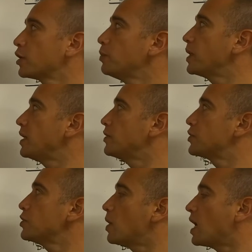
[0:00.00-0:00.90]
could be
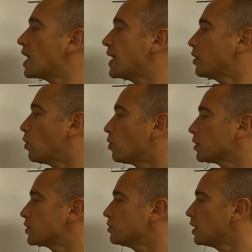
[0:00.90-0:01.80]
too high
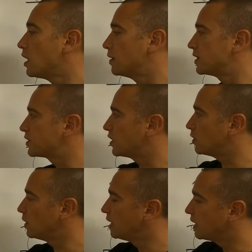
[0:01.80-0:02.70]
or too low, and
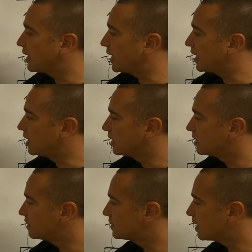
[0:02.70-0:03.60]
so a
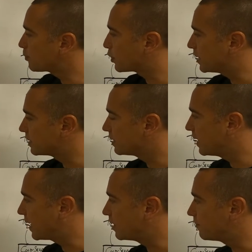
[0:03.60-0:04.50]
separate
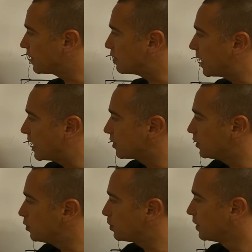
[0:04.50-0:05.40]
negative feedback
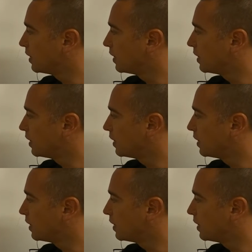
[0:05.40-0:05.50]
loop